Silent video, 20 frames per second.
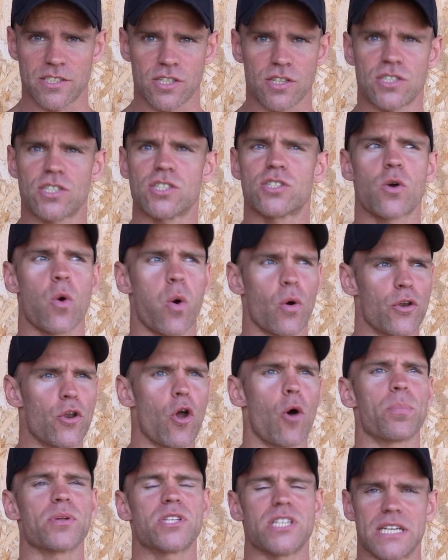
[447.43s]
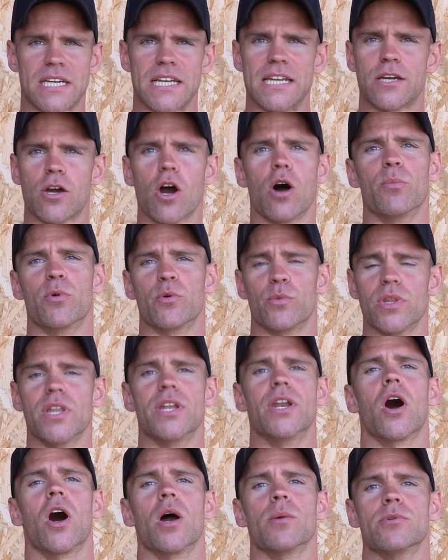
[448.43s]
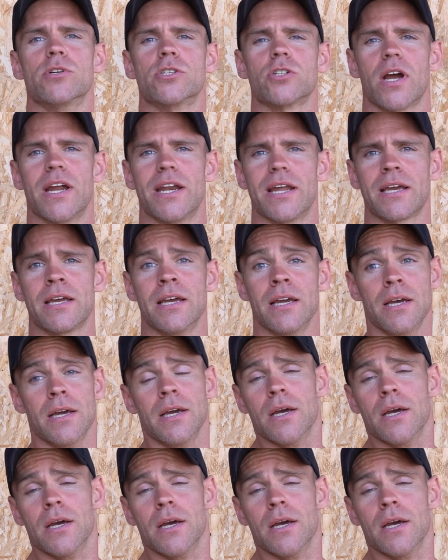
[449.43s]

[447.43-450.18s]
So this is not particularly common within hybrid training,